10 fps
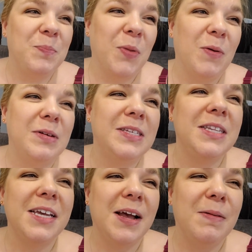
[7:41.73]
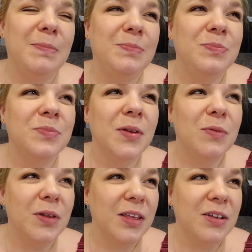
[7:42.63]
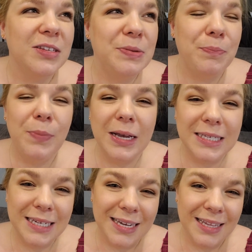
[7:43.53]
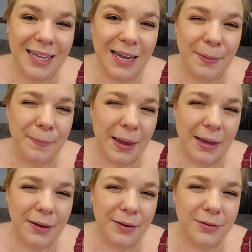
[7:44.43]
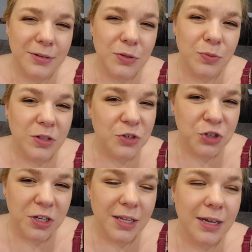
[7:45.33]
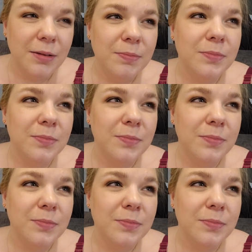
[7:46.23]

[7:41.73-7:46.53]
It was the, what do they call it? Mexican, like, mangoes with chili.